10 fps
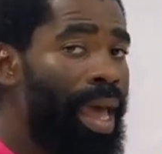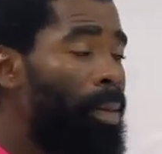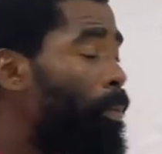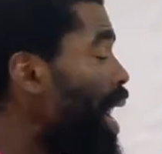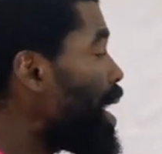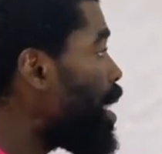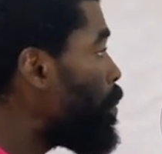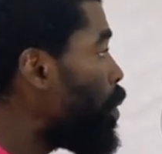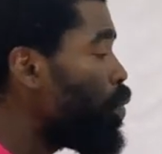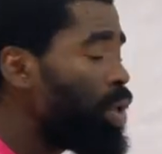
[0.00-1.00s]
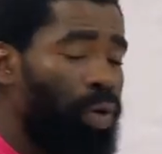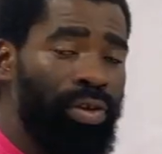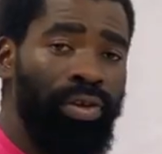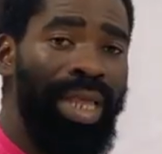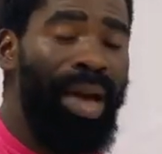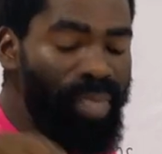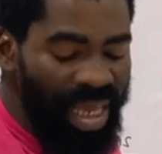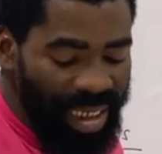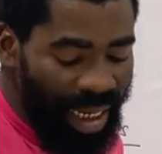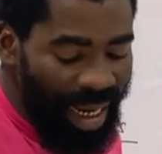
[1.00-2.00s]
A pineapple which was, that
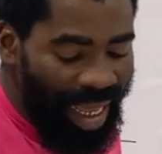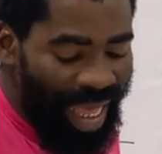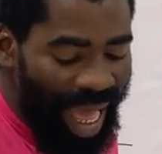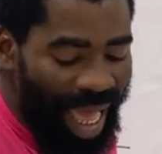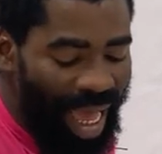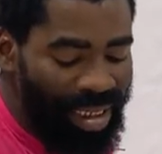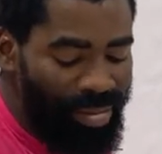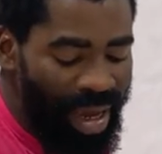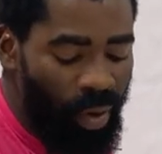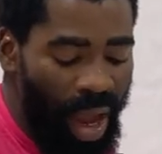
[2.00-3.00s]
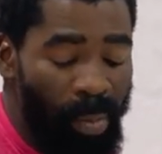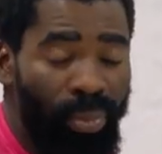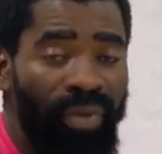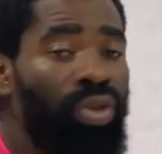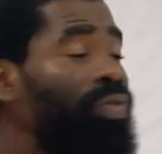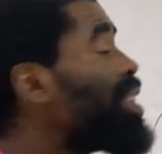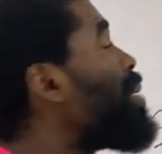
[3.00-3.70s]
means that the guy has made a profit of